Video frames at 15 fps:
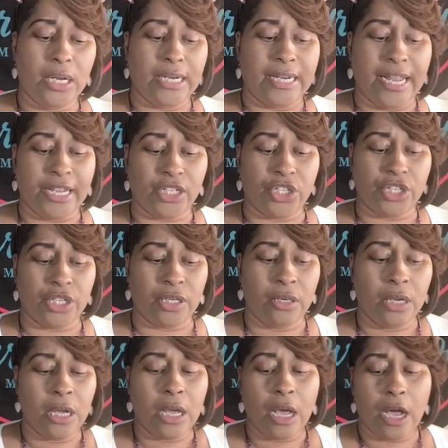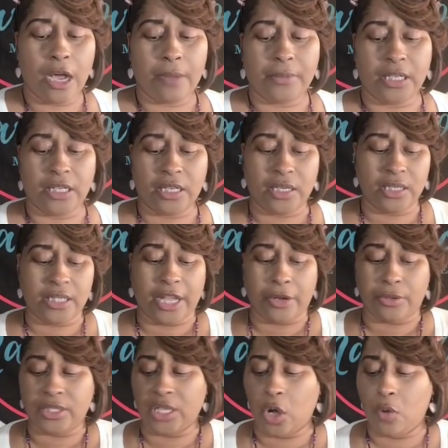connection. I'm going to get a
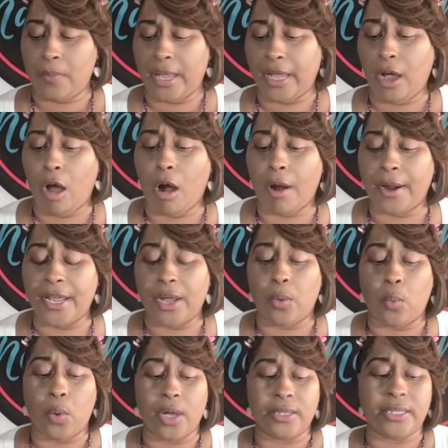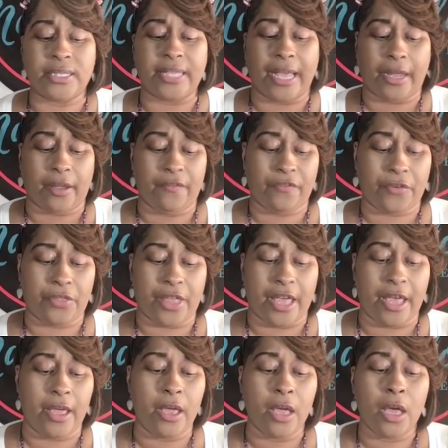sacred soulmate card in 1 second for
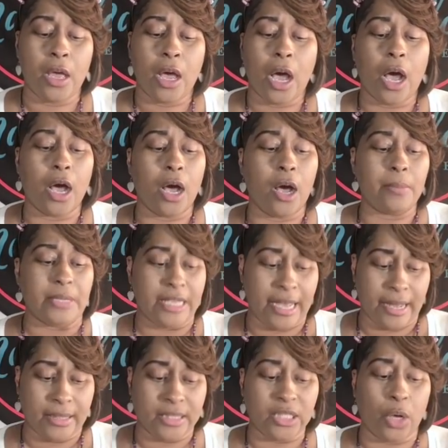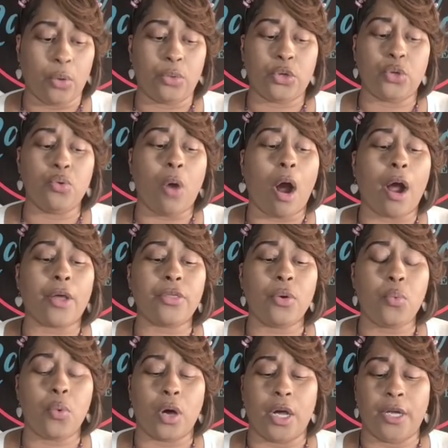that. Yeah, so you are
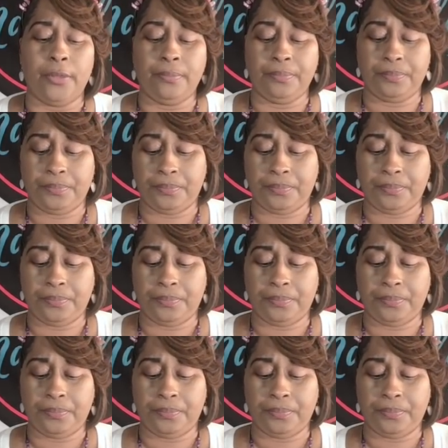the one.